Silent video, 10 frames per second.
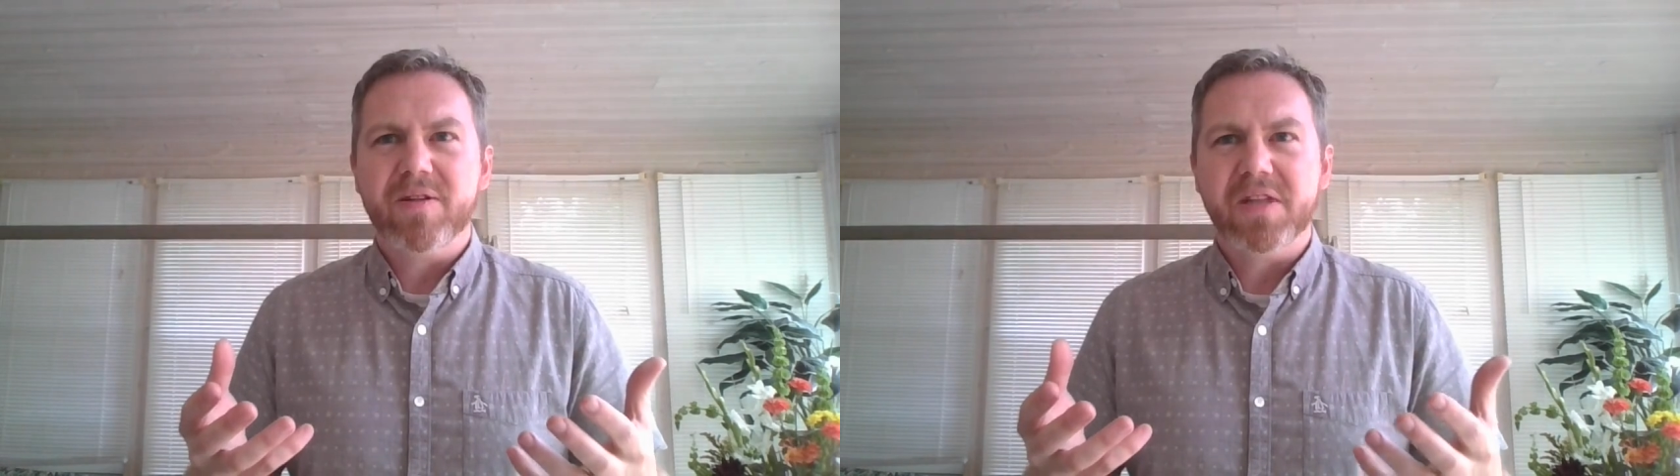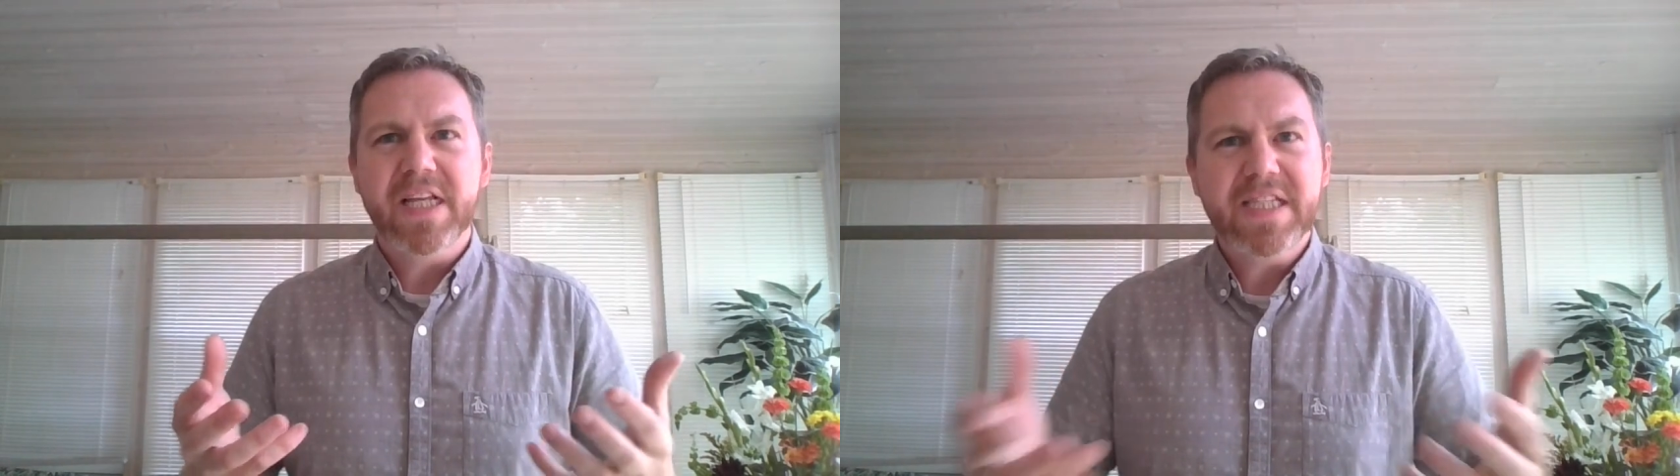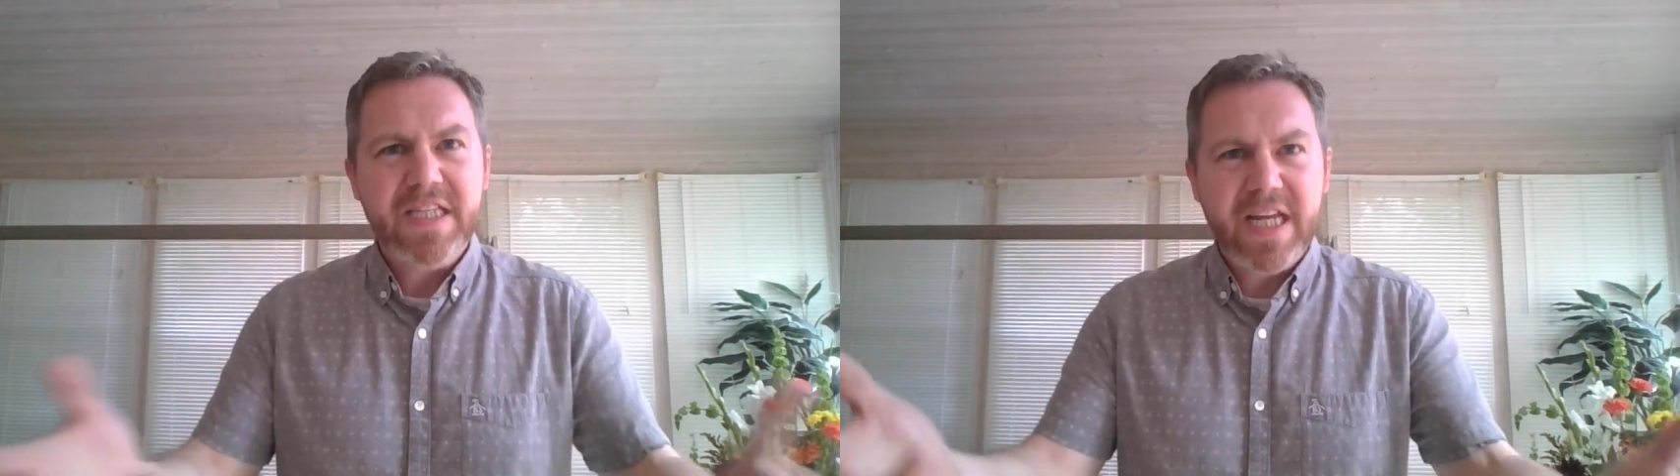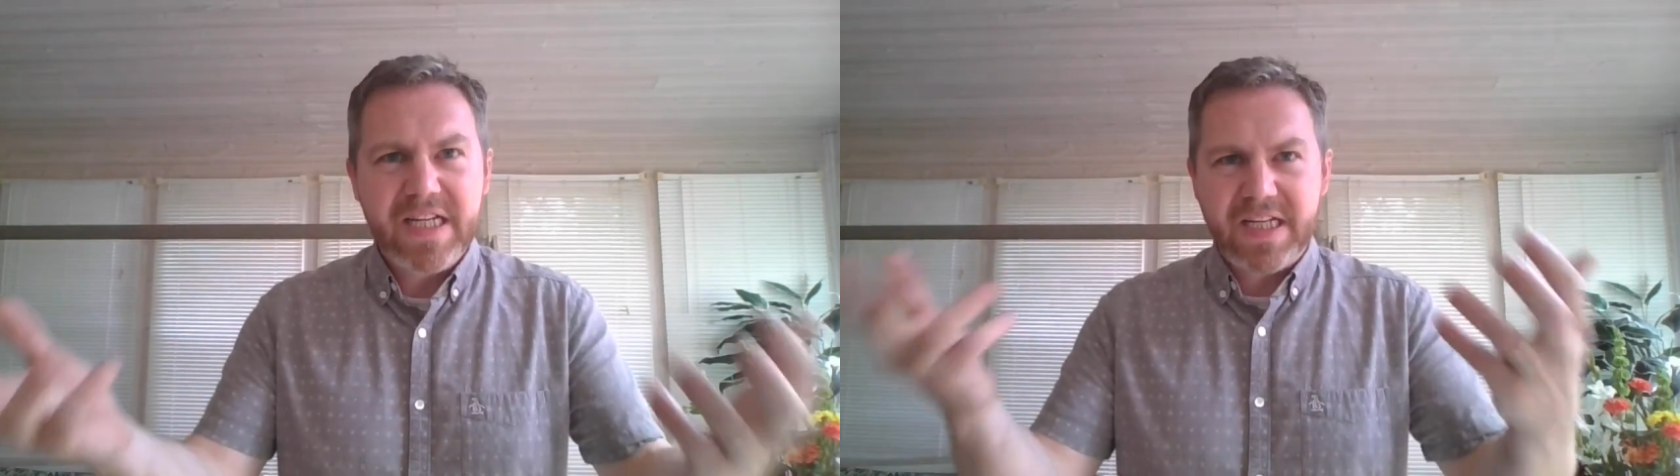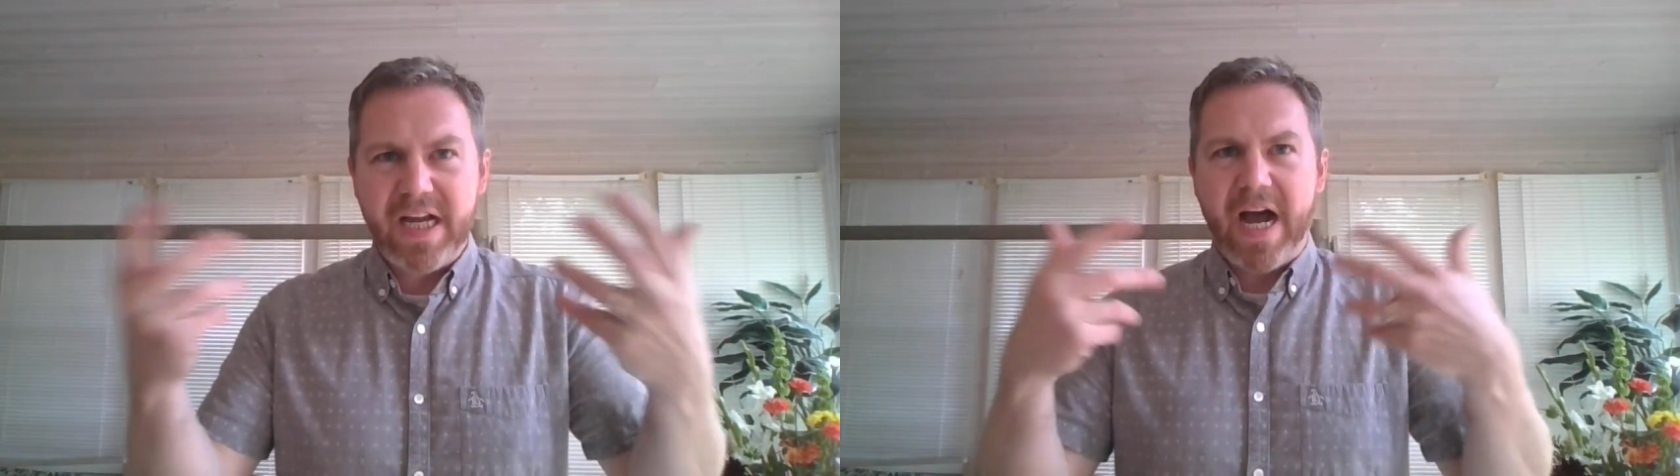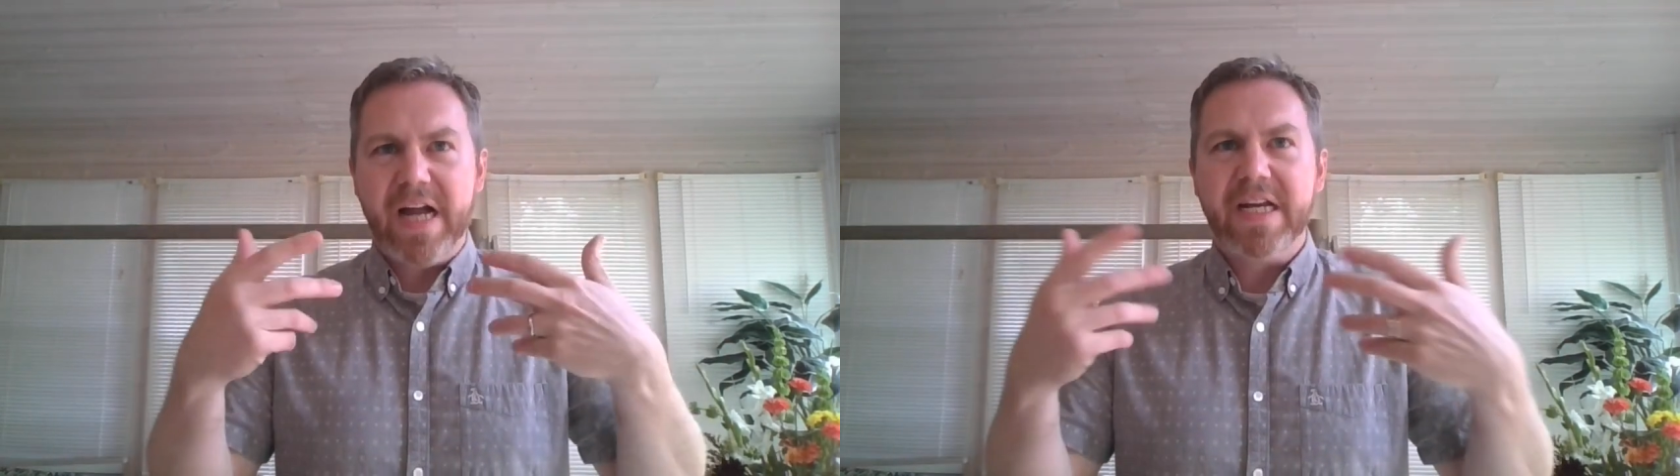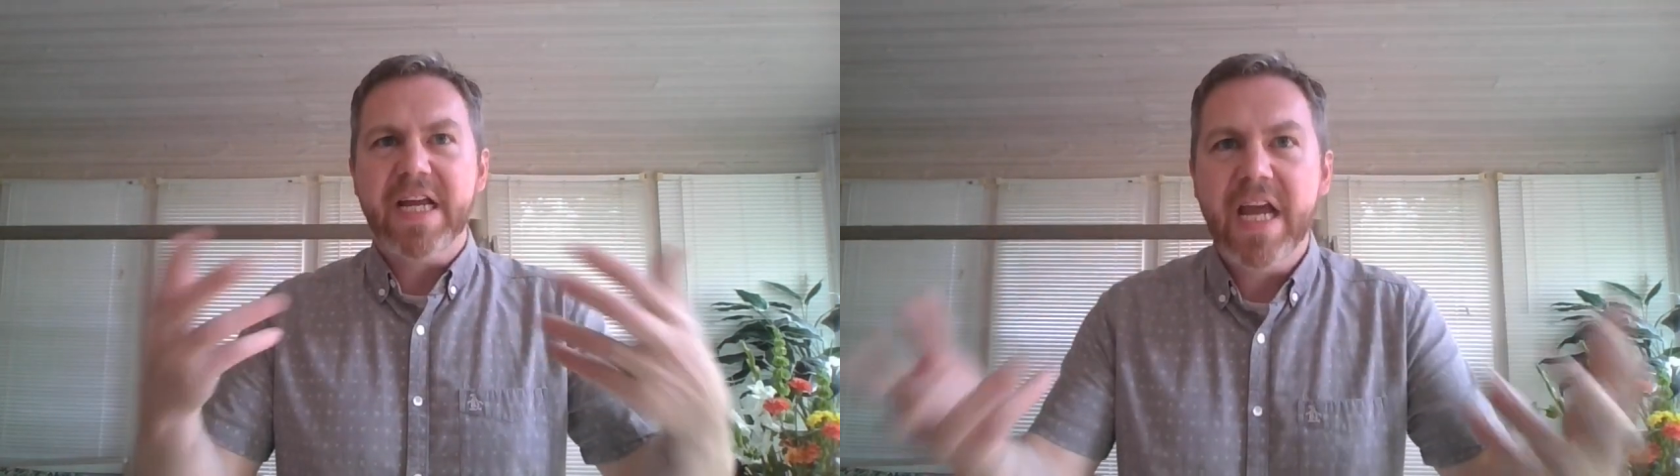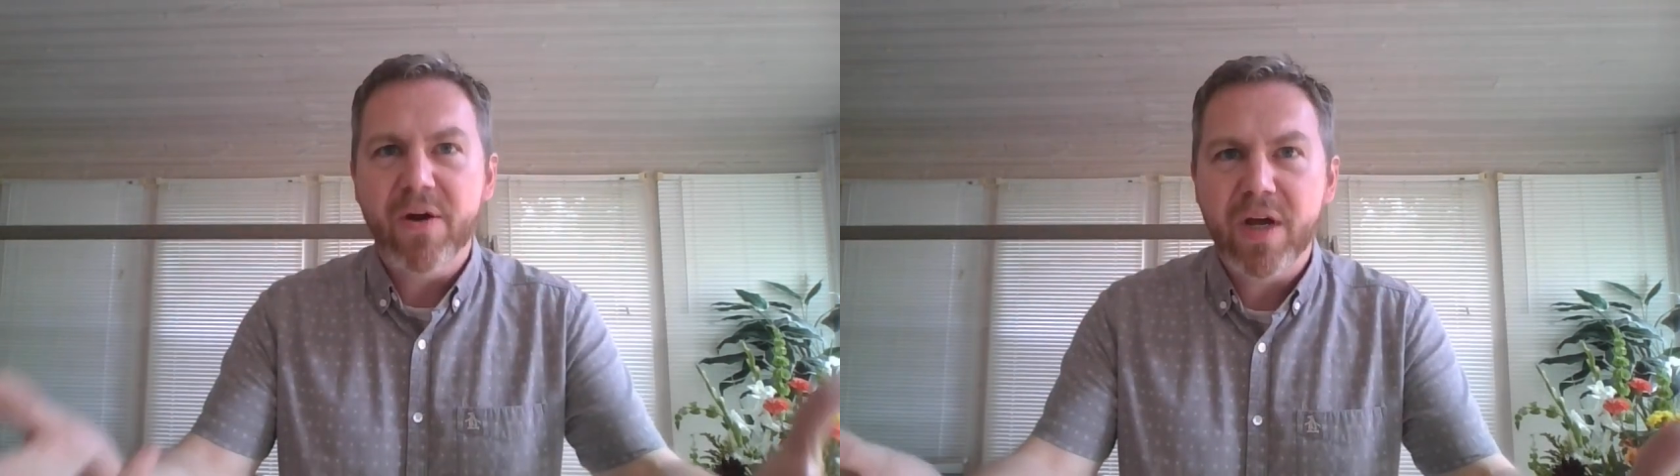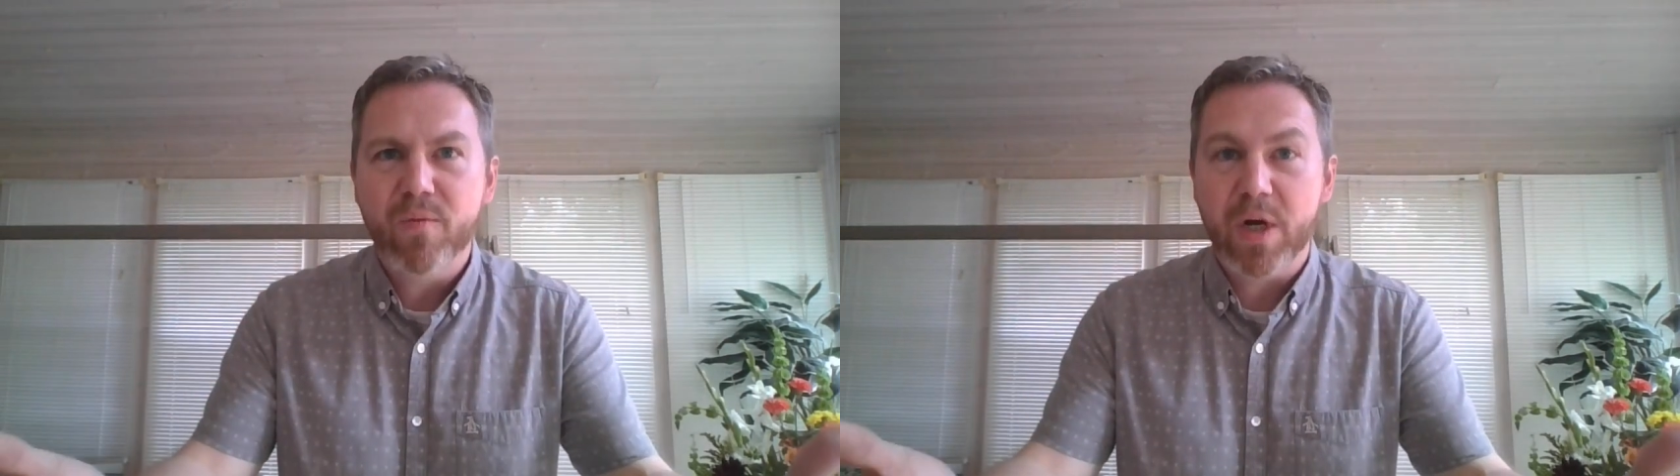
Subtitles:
listening to God and hearing